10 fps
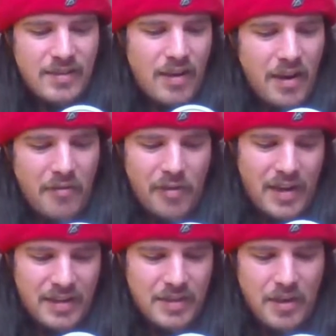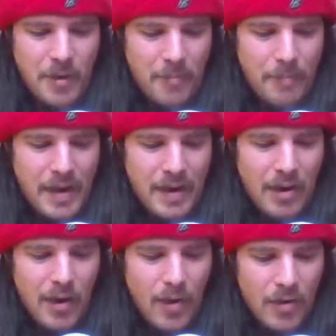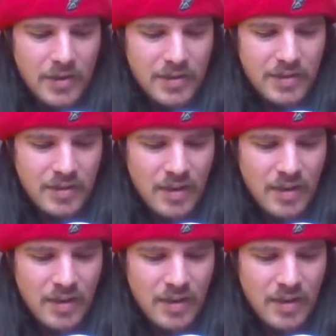I don't think that's going to be a big loss.